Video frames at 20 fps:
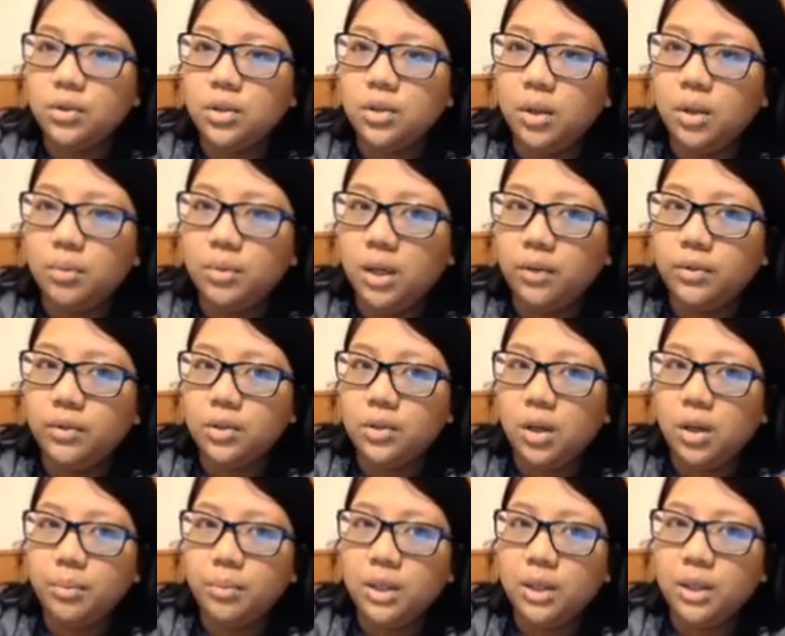shop to have a
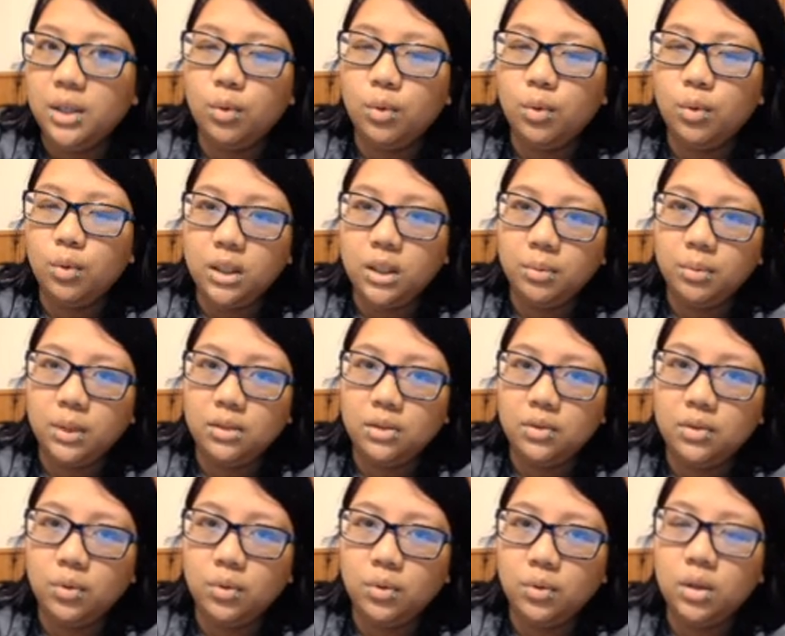shop. That's what marketplace
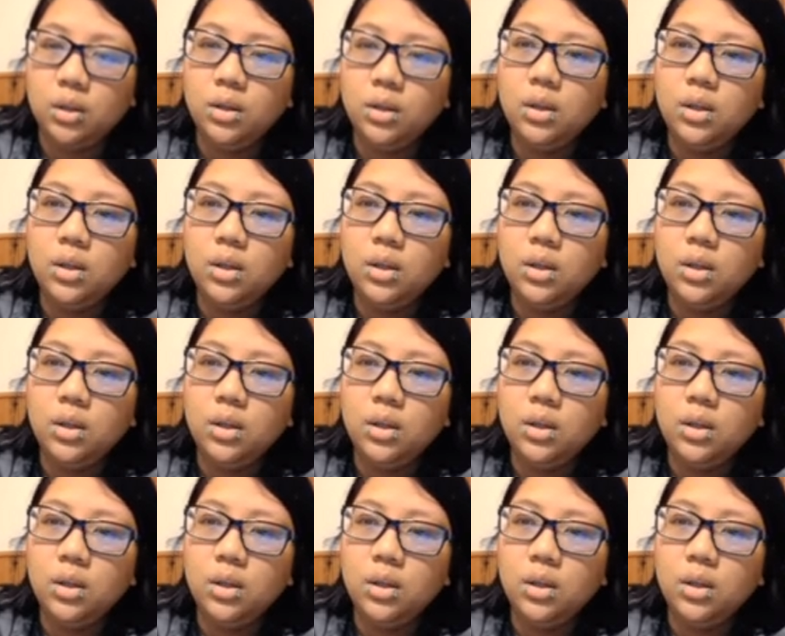is for.